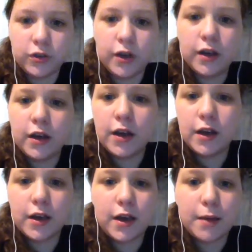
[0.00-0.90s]

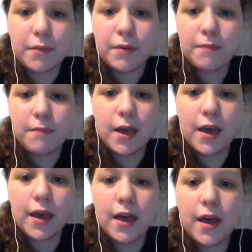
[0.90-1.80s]
Strung up a
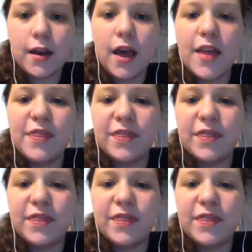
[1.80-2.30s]
man,